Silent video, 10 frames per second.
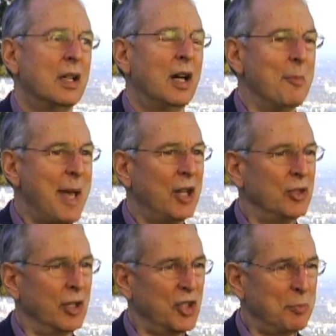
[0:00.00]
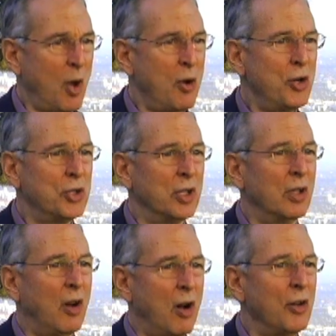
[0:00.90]
Imaginal
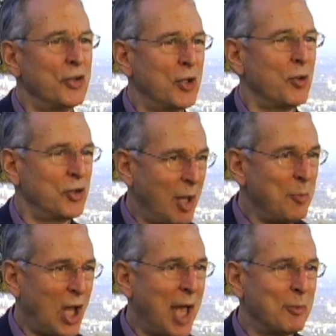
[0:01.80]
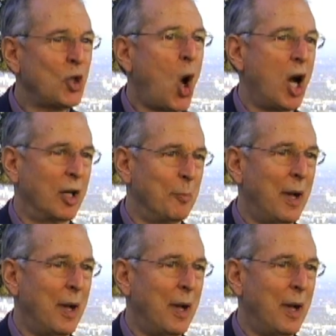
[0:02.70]
exposure also sometimes talk